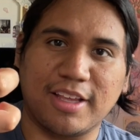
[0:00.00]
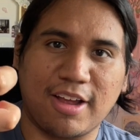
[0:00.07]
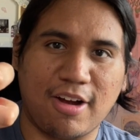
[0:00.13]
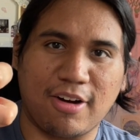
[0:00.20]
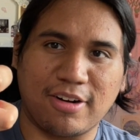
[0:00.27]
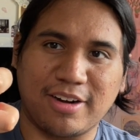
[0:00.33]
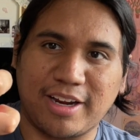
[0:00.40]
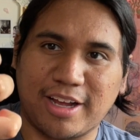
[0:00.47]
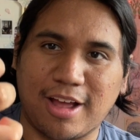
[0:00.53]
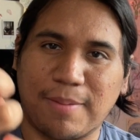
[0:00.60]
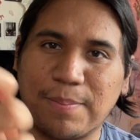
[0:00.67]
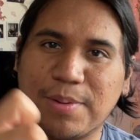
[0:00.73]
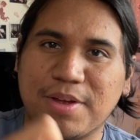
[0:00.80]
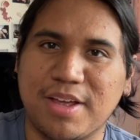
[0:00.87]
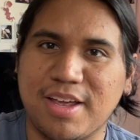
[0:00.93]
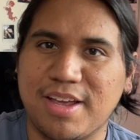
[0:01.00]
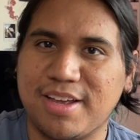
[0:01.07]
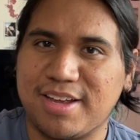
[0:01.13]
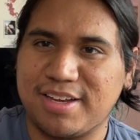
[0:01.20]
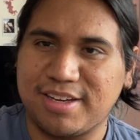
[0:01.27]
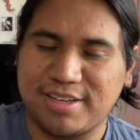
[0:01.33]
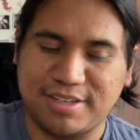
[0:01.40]
hardening up.
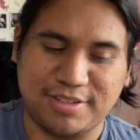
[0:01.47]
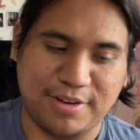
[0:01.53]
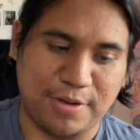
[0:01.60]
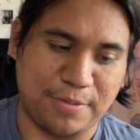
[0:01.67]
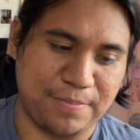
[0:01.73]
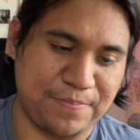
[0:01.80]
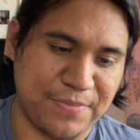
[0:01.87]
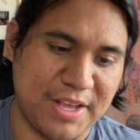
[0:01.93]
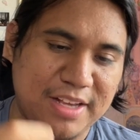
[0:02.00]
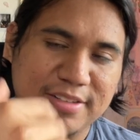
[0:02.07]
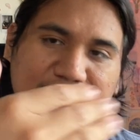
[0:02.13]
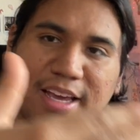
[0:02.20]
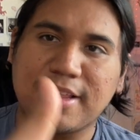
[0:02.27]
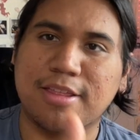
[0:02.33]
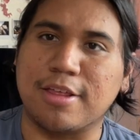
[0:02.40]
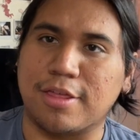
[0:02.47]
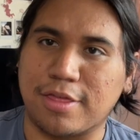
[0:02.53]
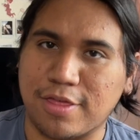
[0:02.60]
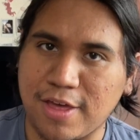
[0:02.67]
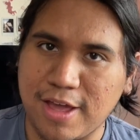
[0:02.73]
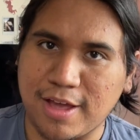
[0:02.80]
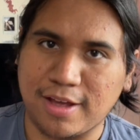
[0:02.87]
So he's like the
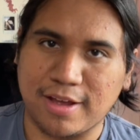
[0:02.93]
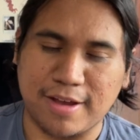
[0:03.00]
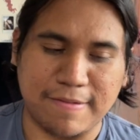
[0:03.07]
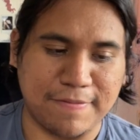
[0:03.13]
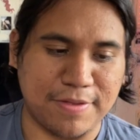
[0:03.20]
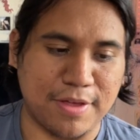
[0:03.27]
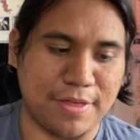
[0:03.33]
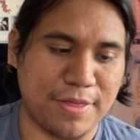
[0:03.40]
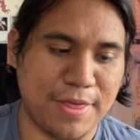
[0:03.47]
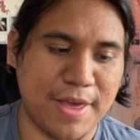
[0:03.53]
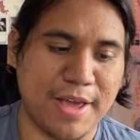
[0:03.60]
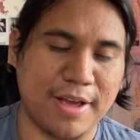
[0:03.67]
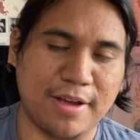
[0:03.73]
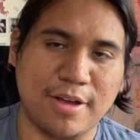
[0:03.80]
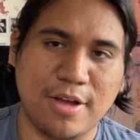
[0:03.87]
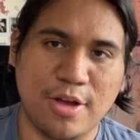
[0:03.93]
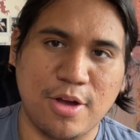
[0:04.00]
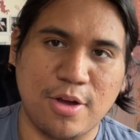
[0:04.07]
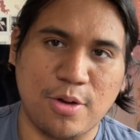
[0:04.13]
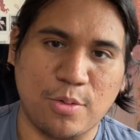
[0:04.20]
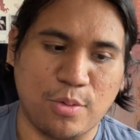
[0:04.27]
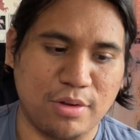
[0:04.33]
Thing if the Thing
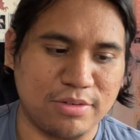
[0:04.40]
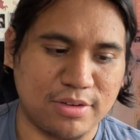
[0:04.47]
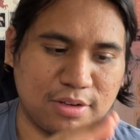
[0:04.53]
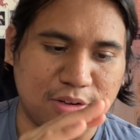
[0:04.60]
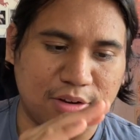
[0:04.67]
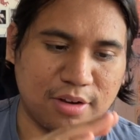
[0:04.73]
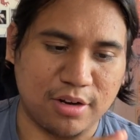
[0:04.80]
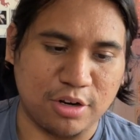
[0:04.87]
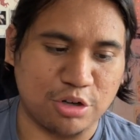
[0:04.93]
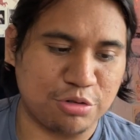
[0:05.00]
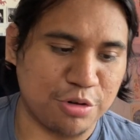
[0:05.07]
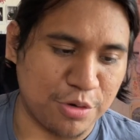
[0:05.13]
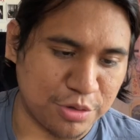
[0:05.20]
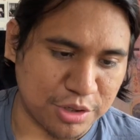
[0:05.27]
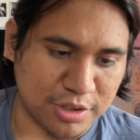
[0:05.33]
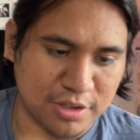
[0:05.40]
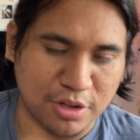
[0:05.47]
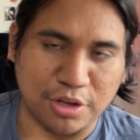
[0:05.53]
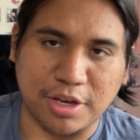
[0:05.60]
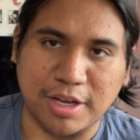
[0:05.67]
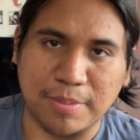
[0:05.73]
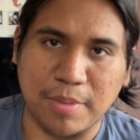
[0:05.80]
wasn't an atrocious
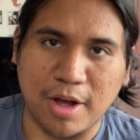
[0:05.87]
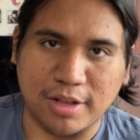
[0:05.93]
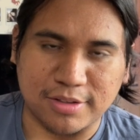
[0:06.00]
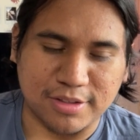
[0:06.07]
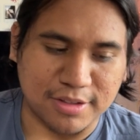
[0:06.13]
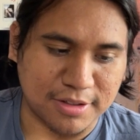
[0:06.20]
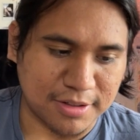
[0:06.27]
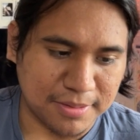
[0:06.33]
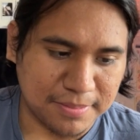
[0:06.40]
looking monster.